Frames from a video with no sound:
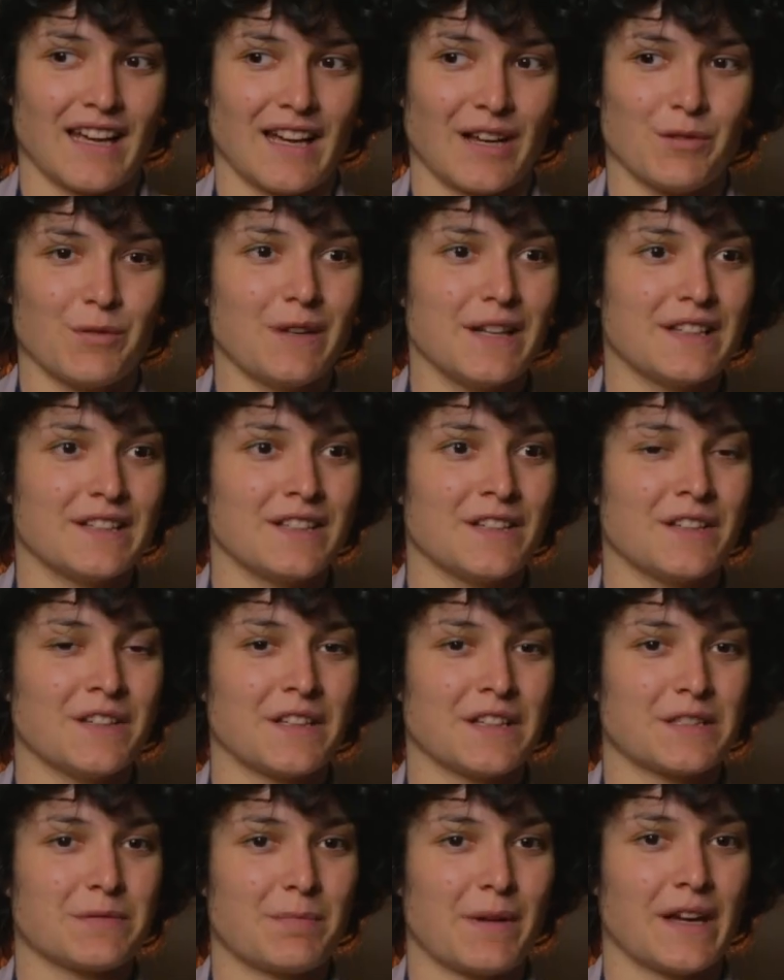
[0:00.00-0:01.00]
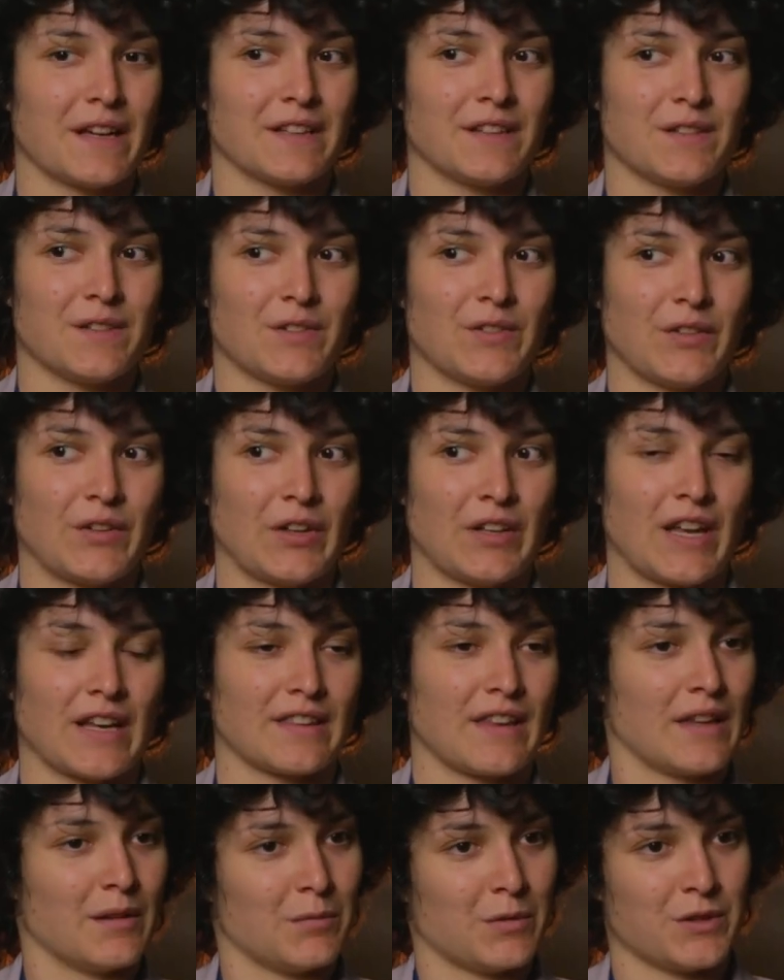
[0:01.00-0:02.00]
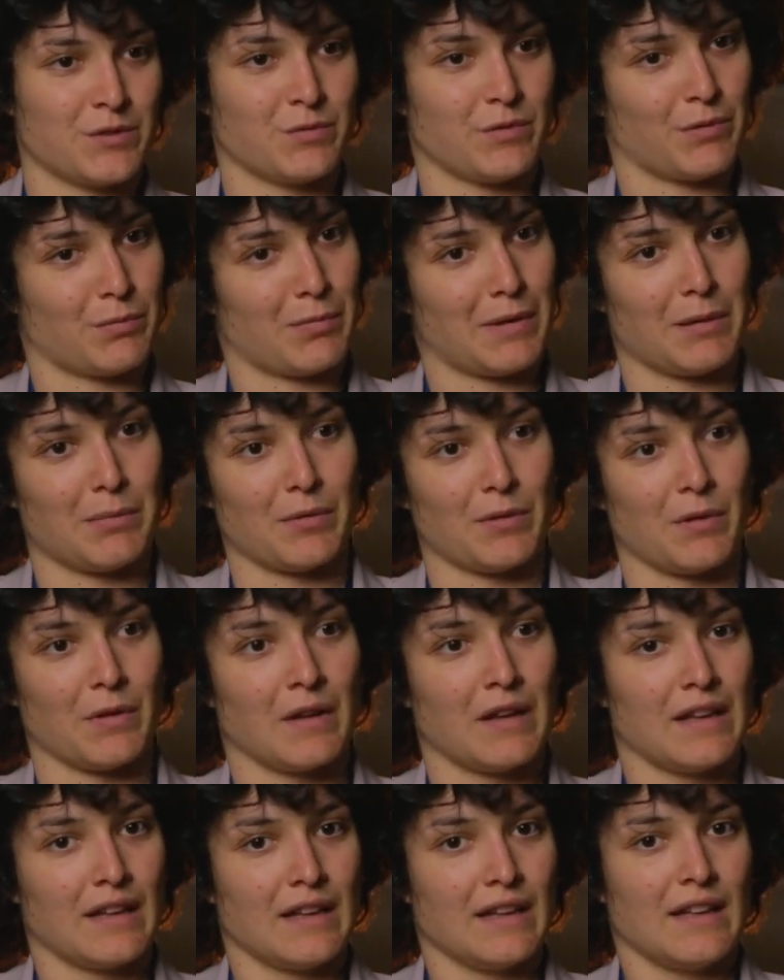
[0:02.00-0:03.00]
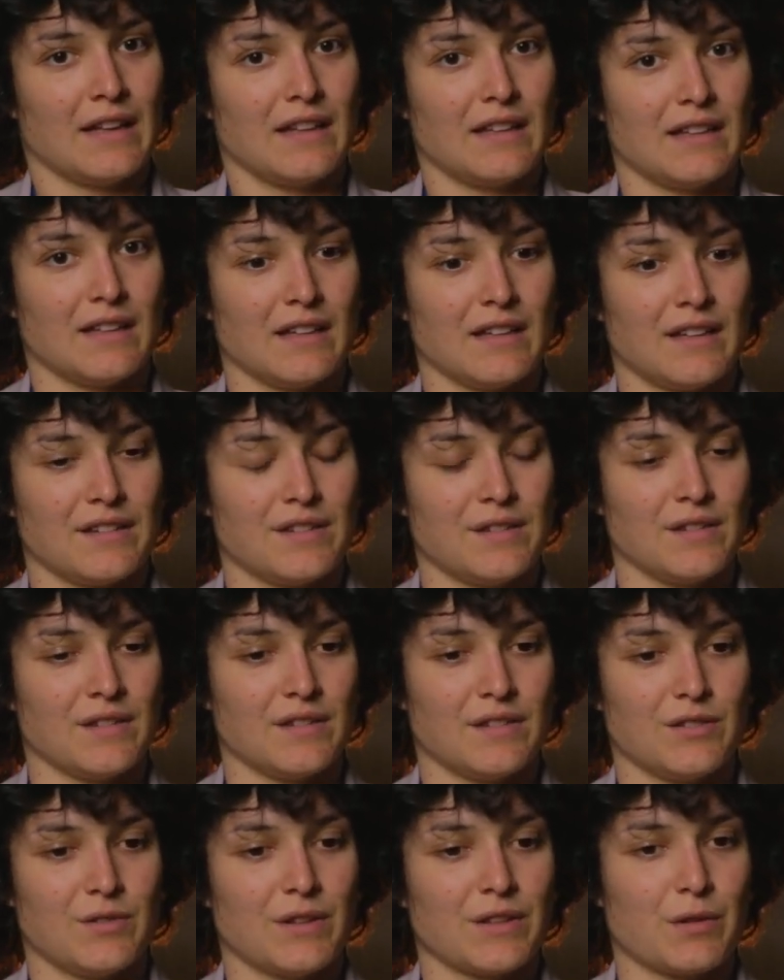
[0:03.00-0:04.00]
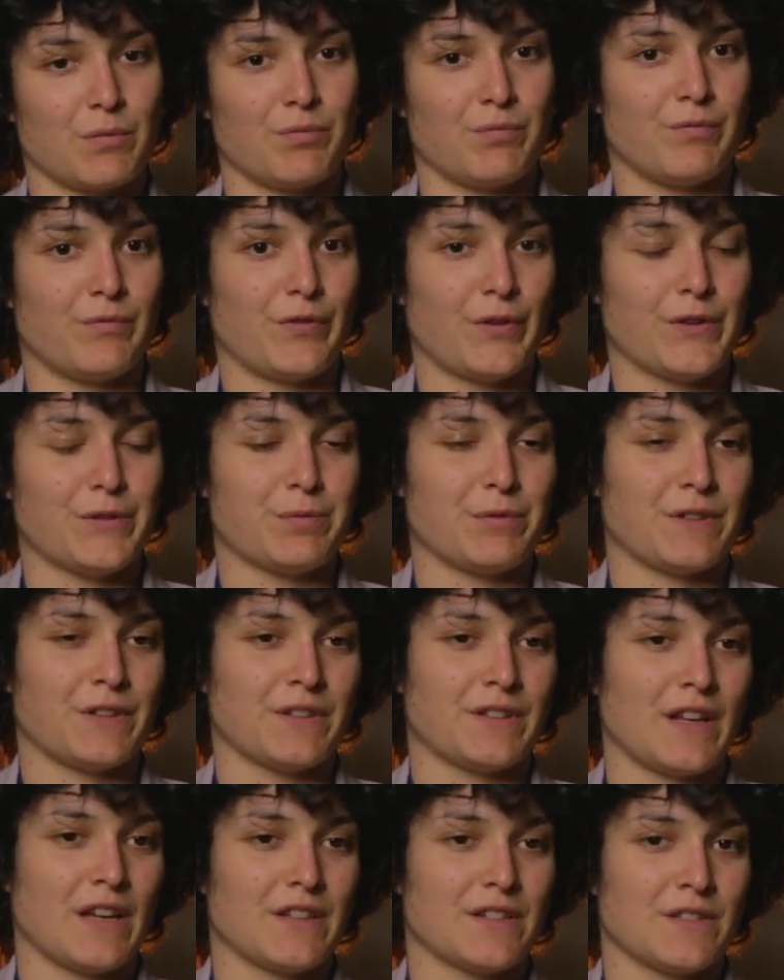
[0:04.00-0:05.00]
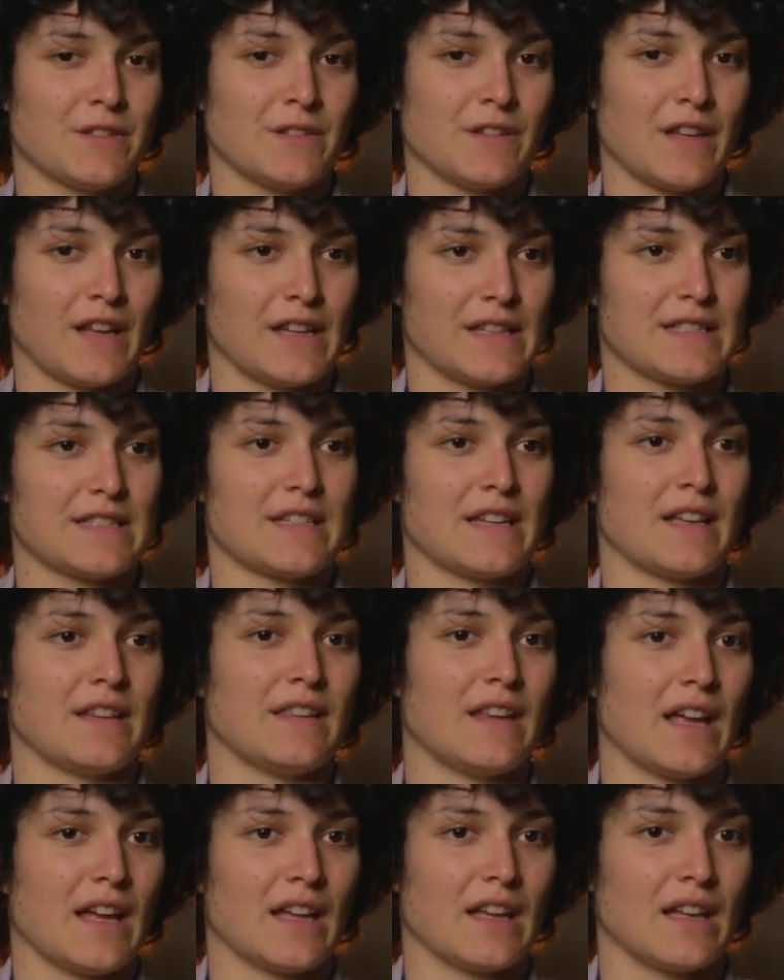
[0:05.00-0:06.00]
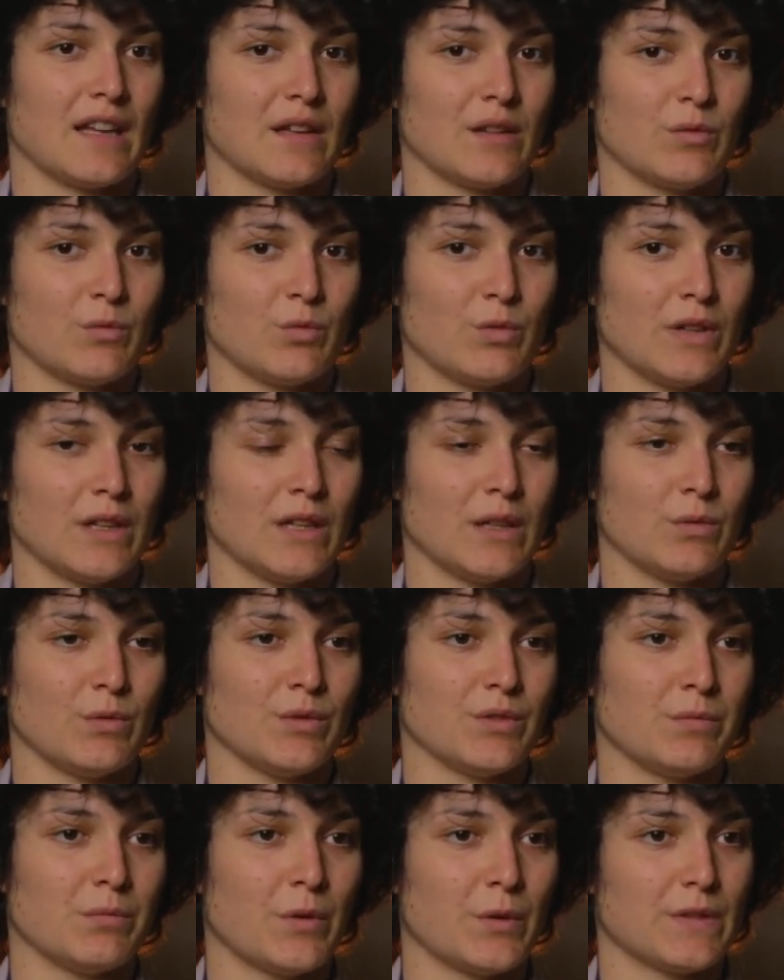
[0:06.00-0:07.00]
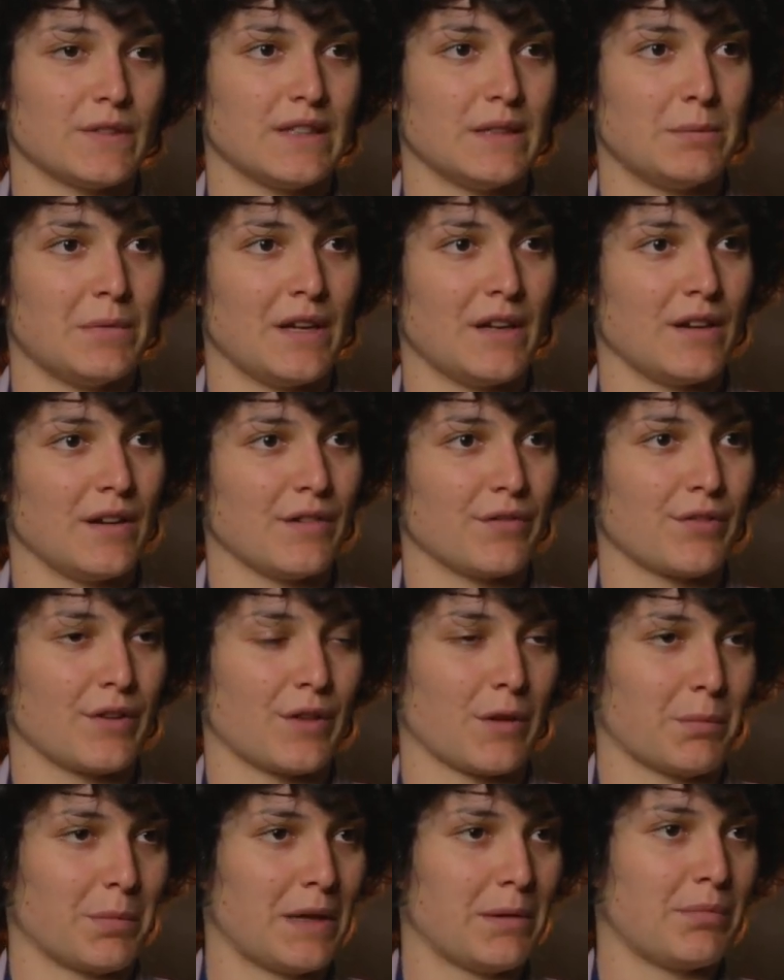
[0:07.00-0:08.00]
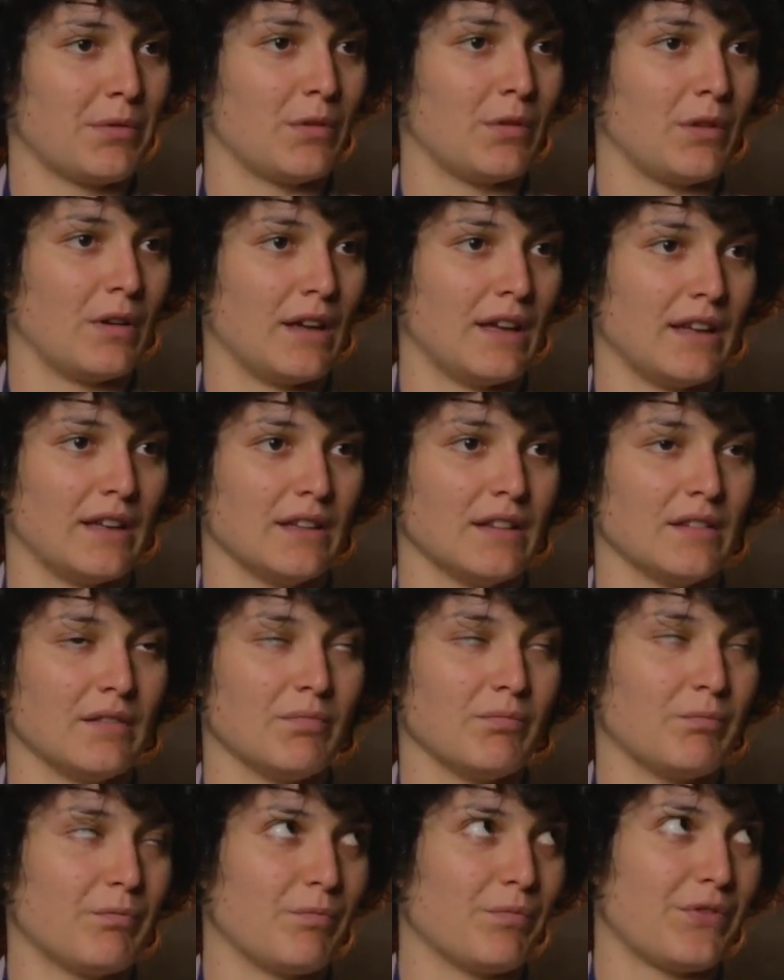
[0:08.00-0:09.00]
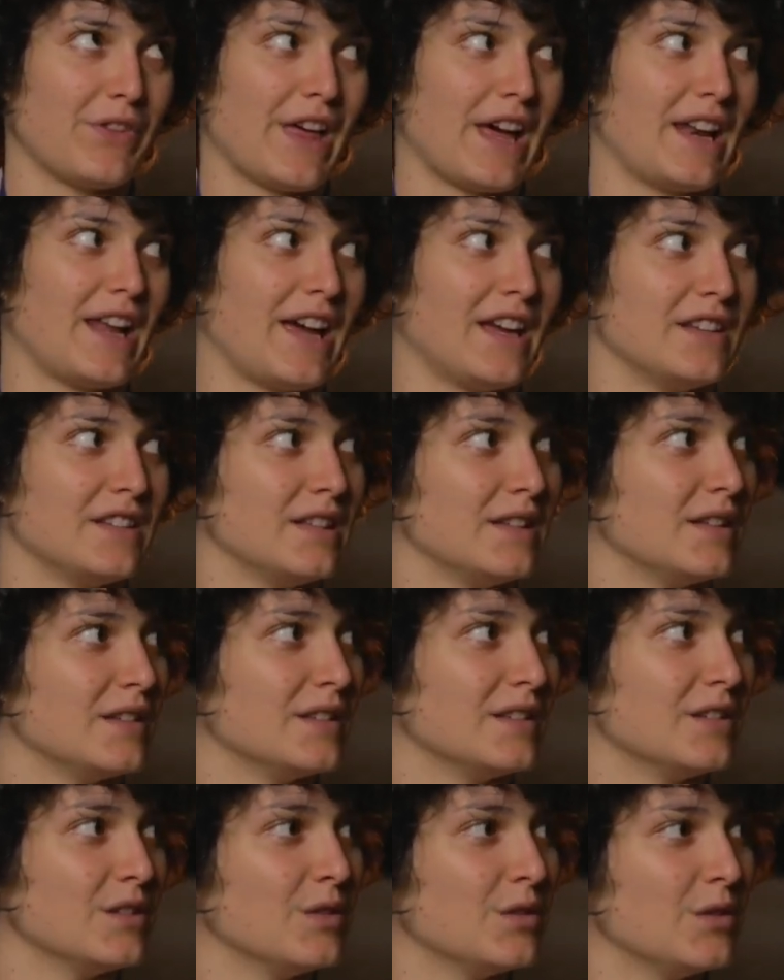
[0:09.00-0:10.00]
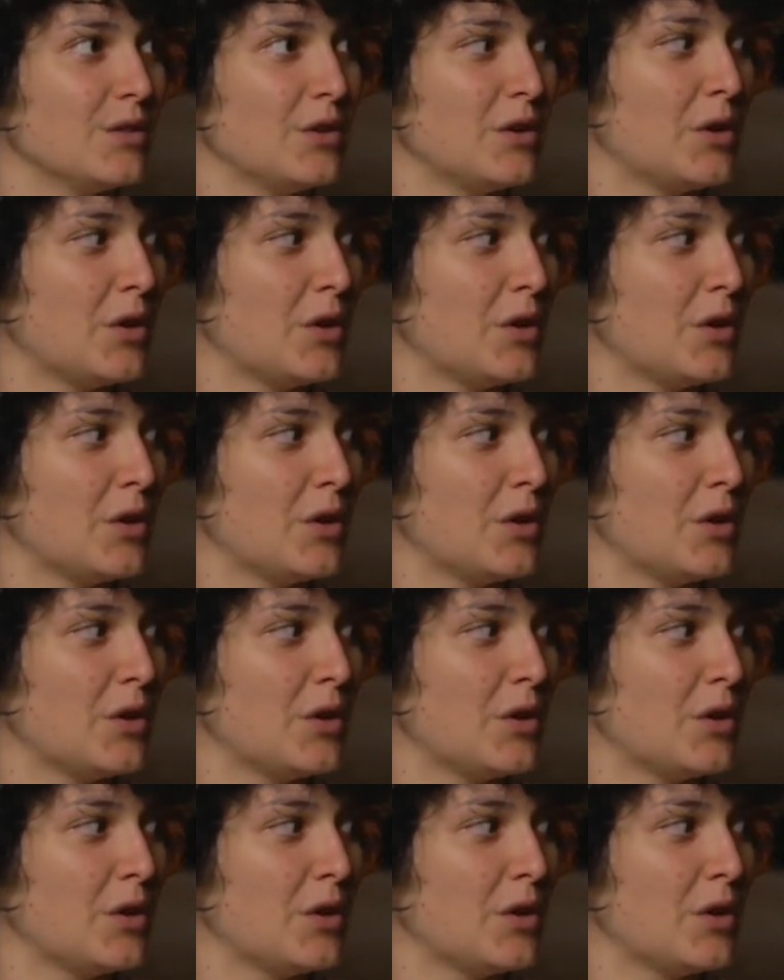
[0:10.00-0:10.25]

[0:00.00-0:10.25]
I really didn't expect to connect that much with people. During the first presentation, they said that we would mostly be here for the people, and that I didn't